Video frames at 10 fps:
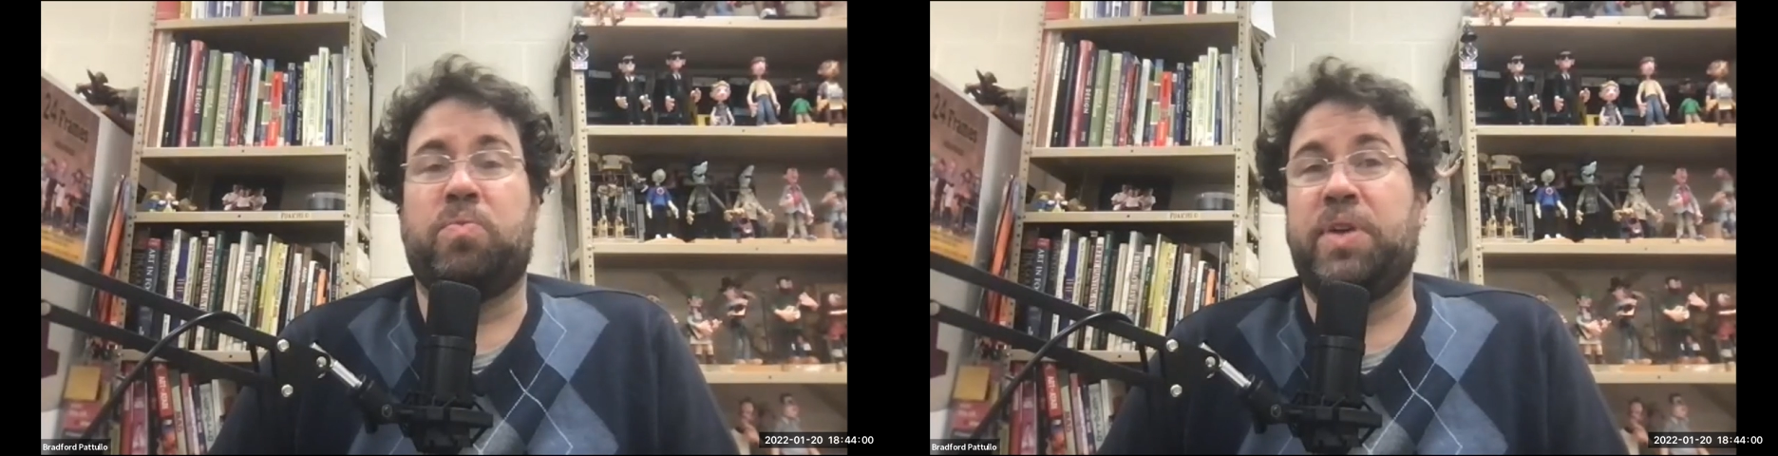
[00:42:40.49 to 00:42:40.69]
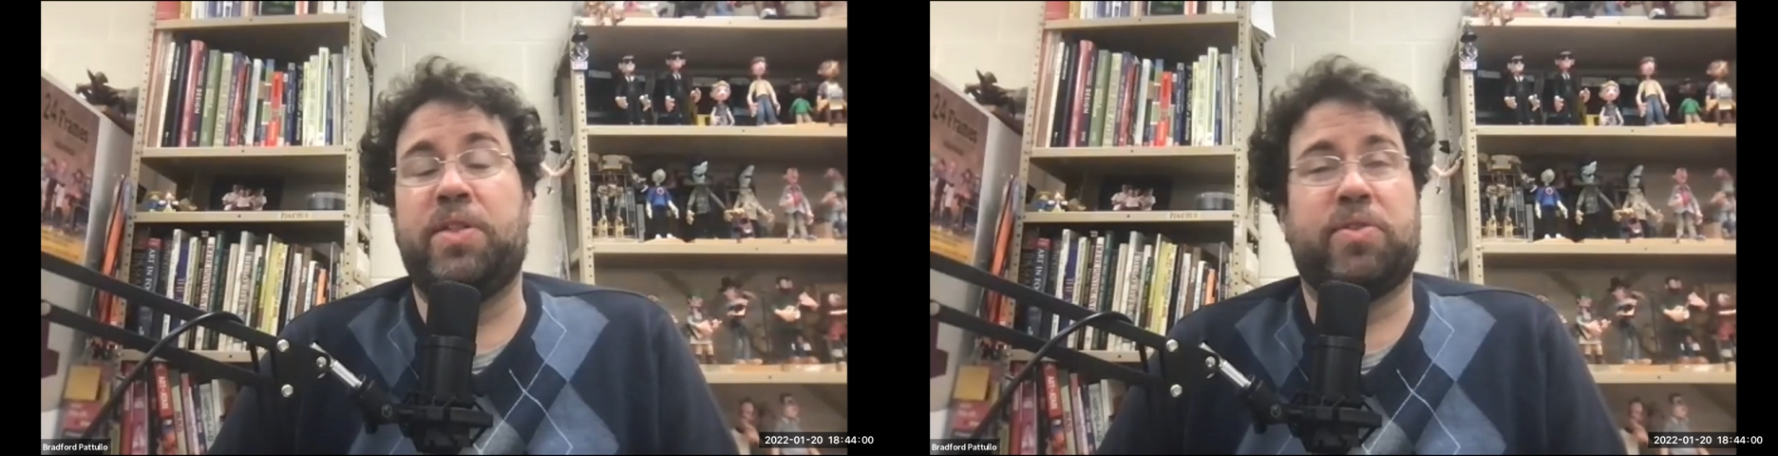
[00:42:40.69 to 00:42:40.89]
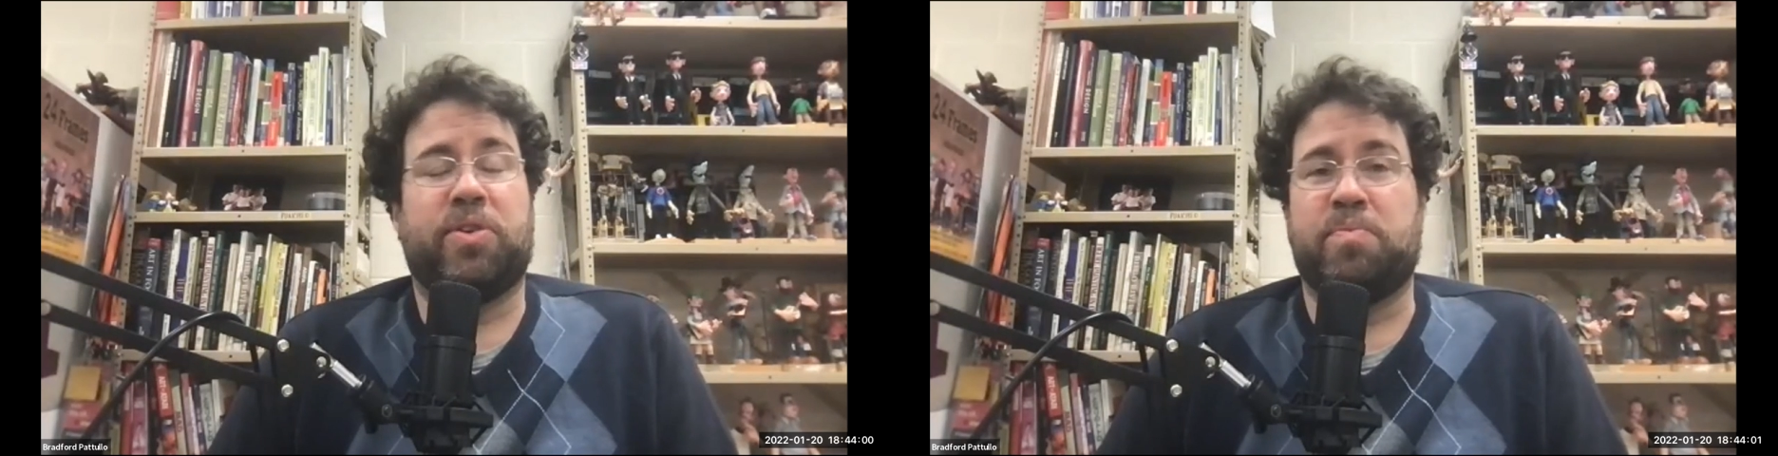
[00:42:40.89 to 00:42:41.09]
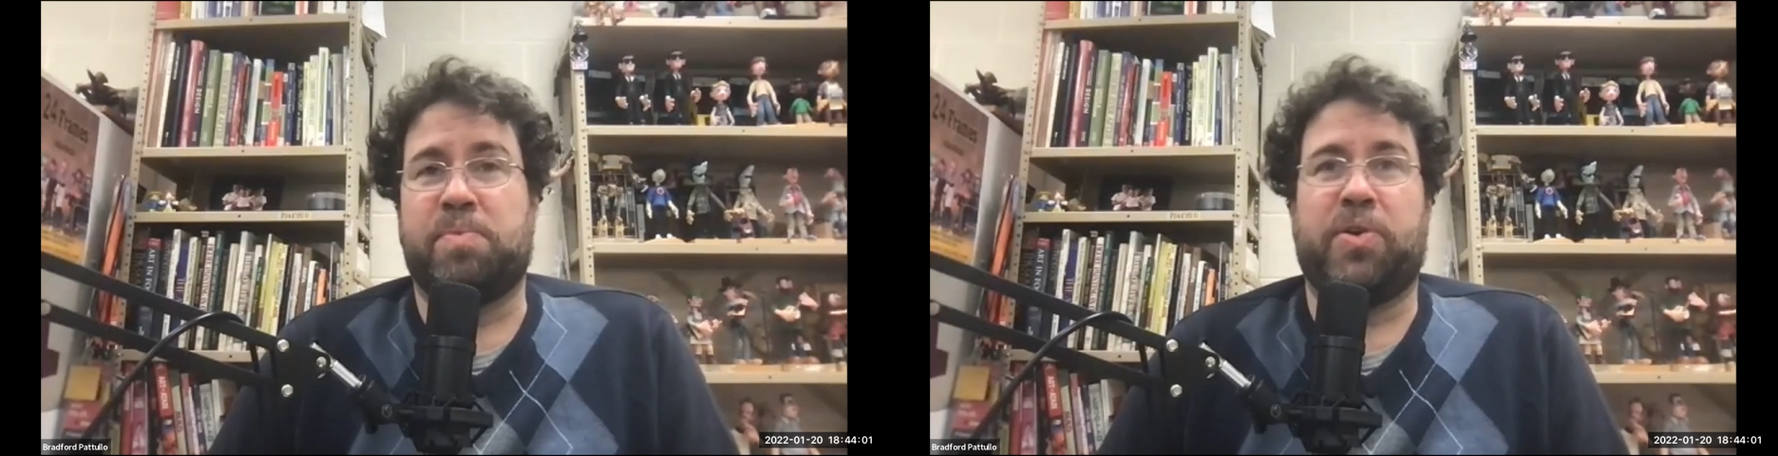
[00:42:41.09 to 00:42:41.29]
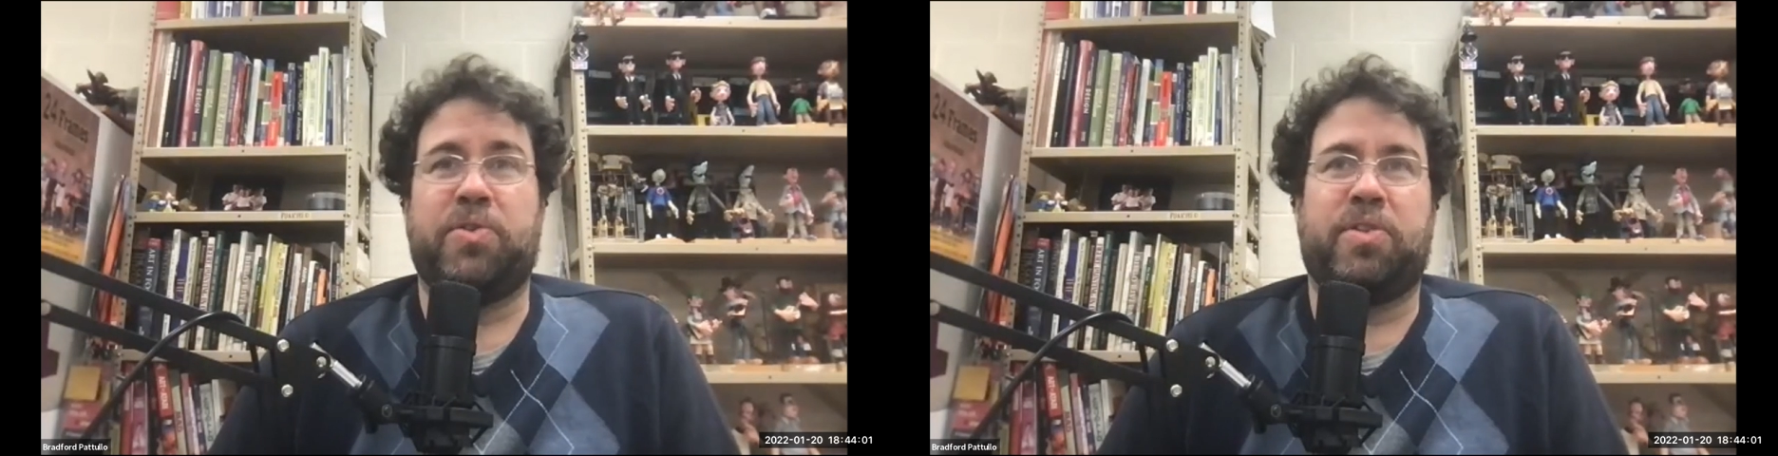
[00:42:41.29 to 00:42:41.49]
either or
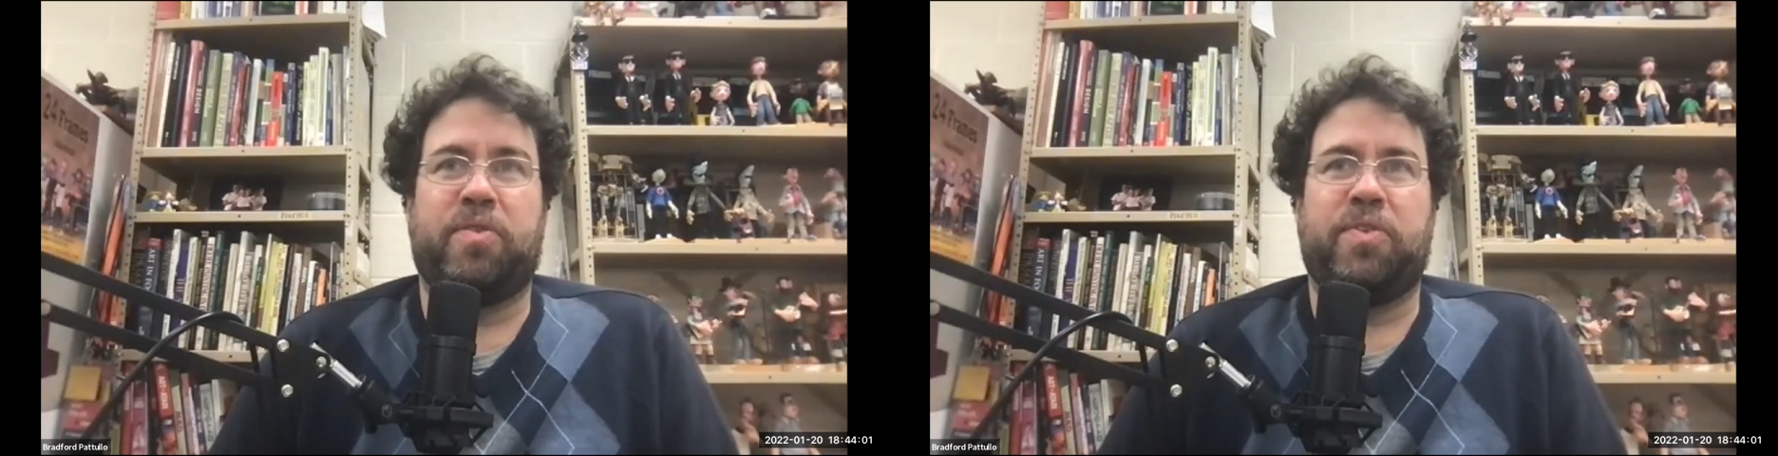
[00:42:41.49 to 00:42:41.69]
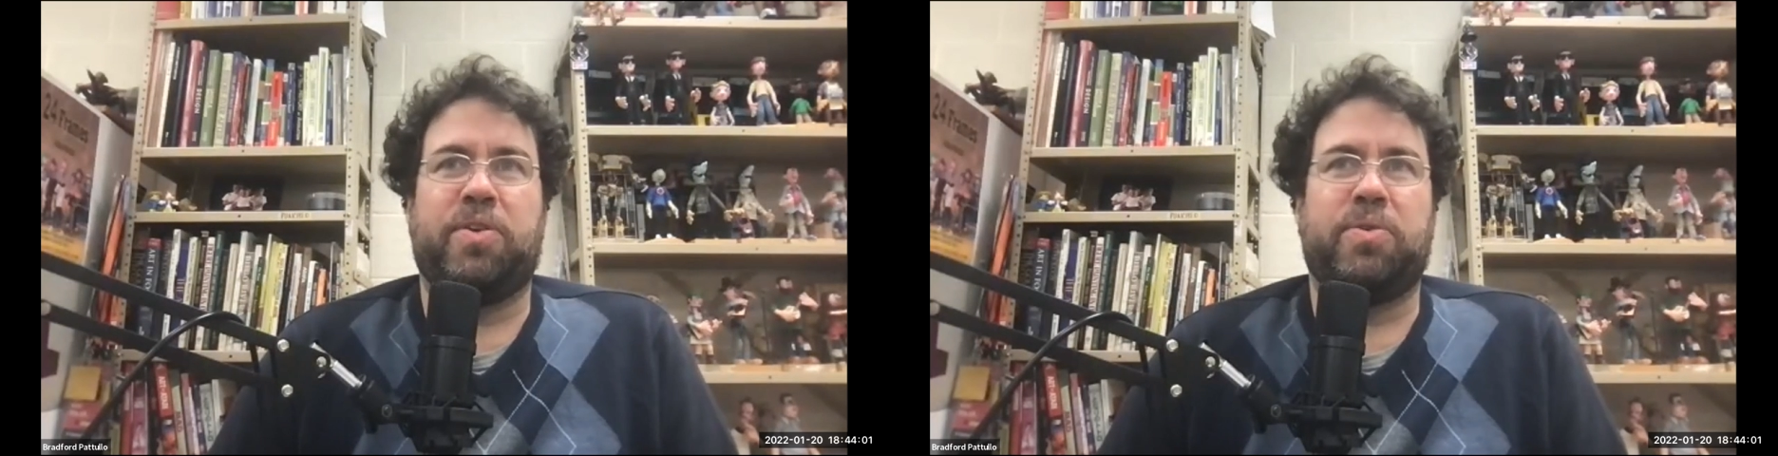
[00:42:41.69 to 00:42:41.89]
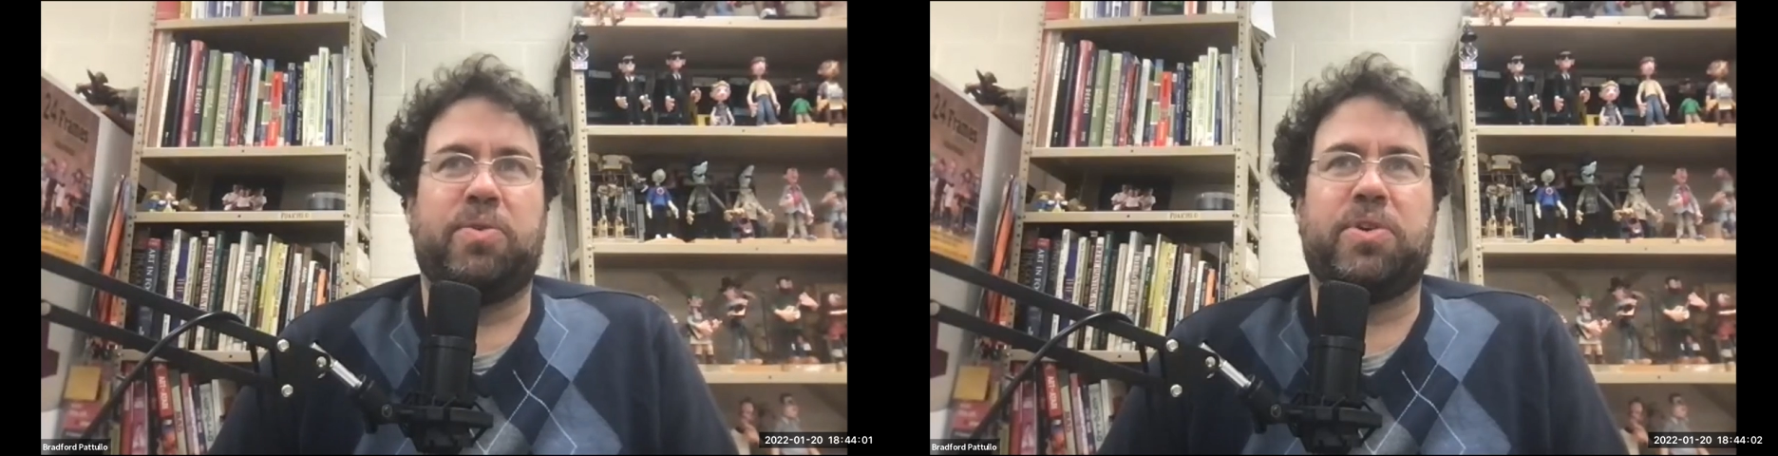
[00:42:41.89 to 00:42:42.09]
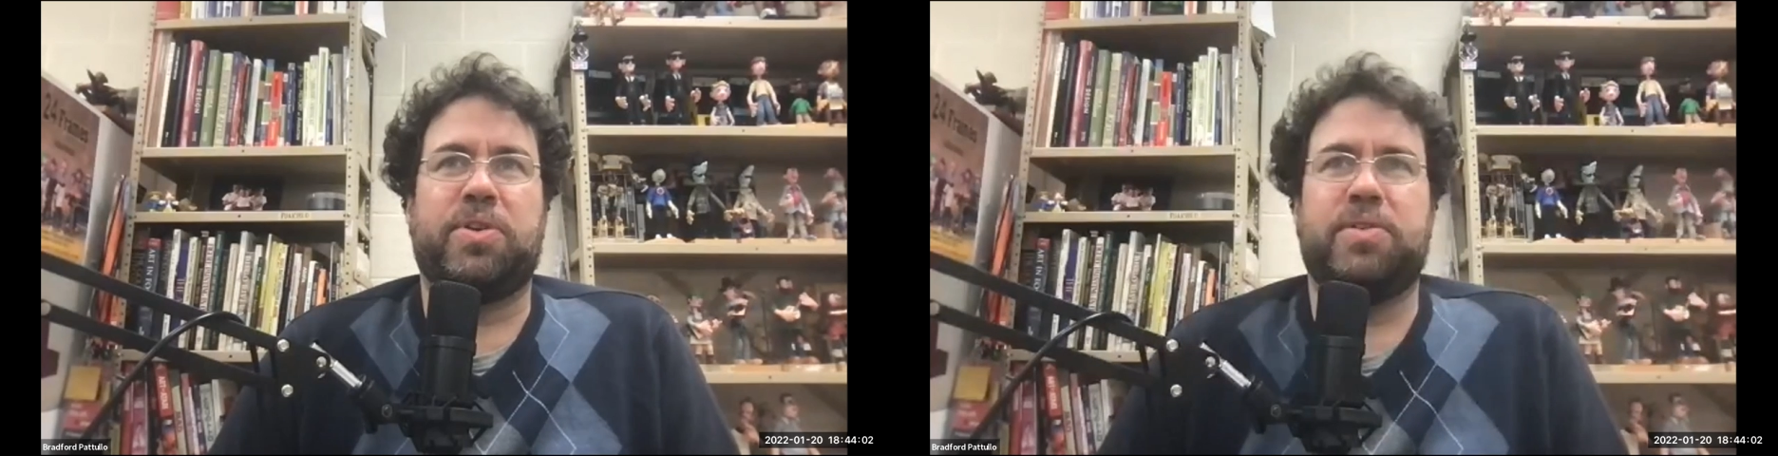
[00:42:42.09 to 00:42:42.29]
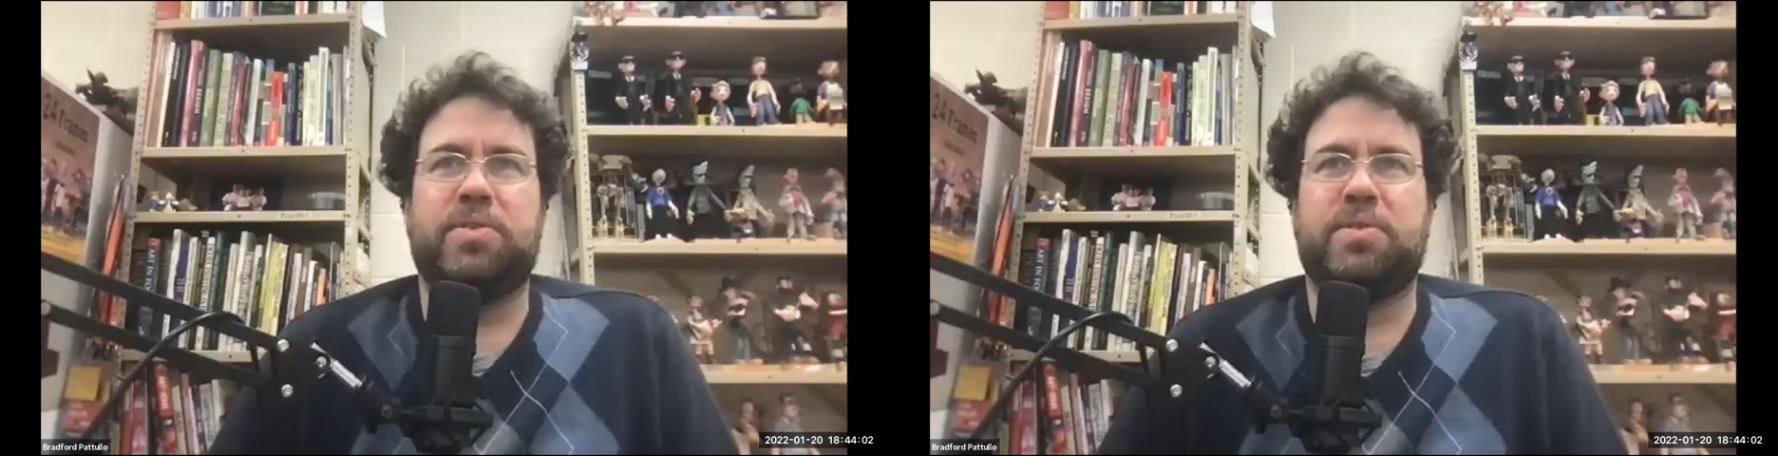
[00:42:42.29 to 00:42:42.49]
both of you could